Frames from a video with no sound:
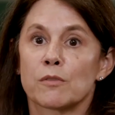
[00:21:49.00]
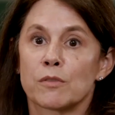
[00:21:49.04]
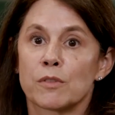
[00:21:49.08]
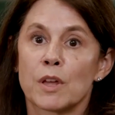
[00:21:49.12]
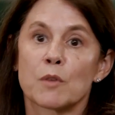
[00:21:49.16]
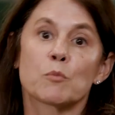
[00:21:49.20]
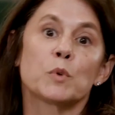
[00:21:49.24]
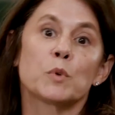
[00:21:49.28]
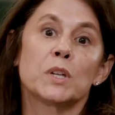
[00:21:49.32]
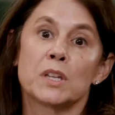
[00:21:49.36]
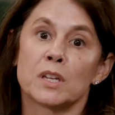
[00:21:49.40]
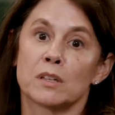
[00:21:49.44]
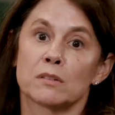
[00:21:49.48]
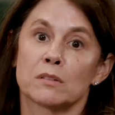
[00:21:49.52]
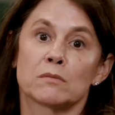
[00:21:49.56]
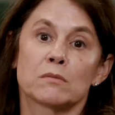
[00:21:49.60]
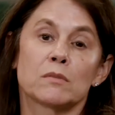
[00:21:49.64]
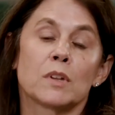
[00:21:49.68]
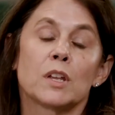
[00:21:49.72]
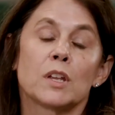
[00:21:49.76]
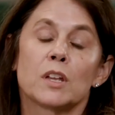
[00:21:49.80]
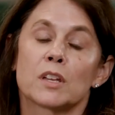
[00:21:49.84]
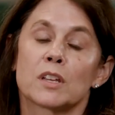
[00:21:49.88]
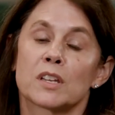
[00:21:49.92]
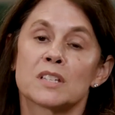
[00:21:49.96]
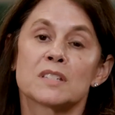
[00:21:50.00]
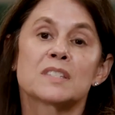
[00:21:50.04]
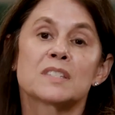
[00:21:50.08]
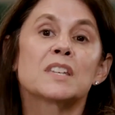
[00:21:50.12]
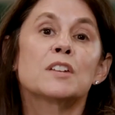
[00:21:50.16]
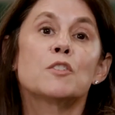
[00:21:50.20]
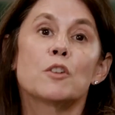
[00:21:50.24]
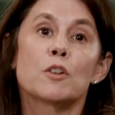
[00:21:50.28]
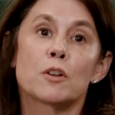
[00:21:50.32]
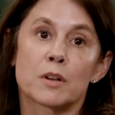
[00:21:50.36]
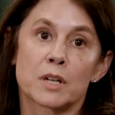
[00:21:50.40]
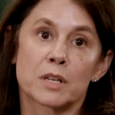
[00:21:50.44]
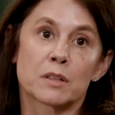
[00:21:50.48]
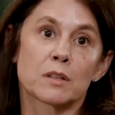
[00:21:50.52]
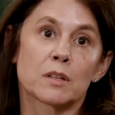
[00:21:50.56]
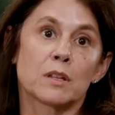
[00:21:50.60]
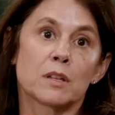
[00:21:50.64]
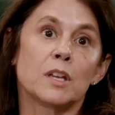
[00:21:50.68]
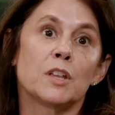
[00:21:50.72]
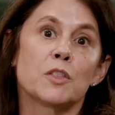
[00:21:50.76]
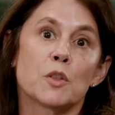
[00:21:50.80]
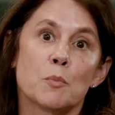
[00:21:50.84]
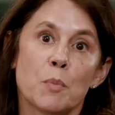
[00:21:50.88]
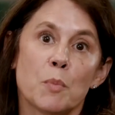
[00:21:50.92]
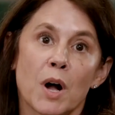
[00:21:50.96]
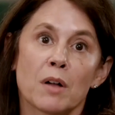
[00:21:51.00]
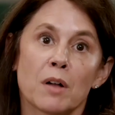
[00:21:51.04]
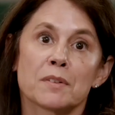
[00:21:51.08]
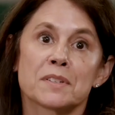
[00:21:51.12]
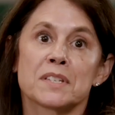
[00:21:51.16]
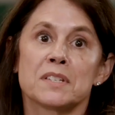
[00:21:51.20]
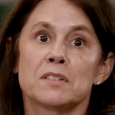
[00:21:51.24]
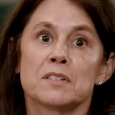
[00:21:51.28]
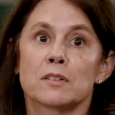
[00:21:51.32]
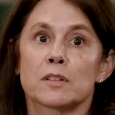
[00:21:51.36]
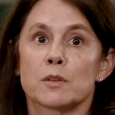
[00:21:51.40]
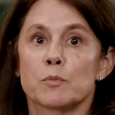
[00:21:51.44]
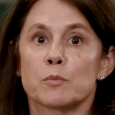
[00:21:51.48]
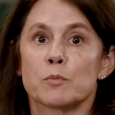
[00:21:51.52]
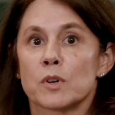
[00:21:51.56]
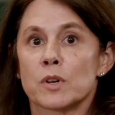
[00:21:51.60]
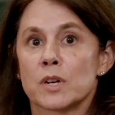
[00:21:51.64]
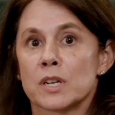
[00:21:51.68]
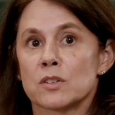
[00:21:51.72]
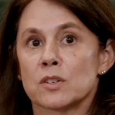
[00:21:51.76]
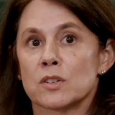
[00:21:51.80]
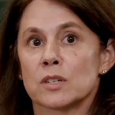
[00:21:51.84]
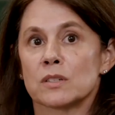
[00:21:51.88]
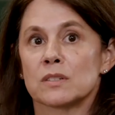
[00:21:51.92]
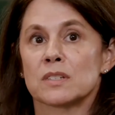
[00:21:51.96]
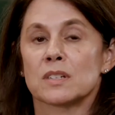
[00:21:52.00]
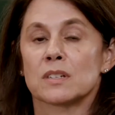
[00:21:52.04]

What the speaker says: we can consider in the policy deliberations,